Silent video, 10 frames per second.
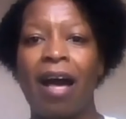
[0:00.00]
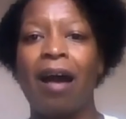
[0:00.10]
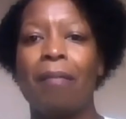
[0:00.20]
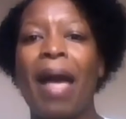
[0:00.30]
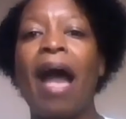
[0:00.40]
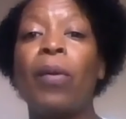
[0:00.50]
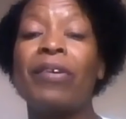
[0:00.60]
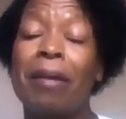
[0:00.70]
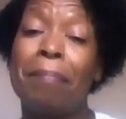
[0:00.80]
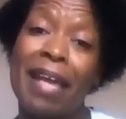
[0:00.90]
How
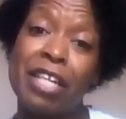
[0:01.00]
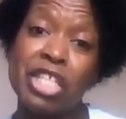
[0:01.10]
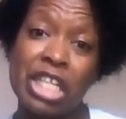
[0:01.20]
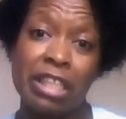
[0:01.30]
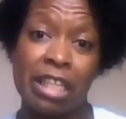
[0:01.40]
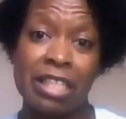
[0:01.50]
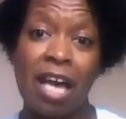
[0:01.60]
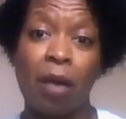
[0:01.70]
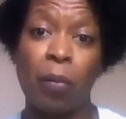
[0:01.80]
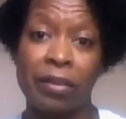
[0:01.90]
are they managing the
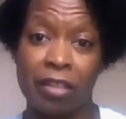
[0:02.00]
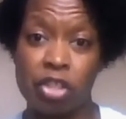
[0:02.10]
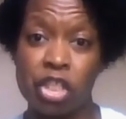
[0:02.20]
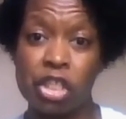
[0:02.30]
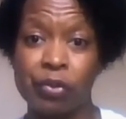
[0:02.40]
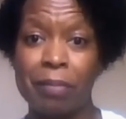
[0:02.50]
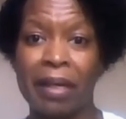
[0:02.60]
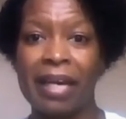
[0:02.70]
time with their children?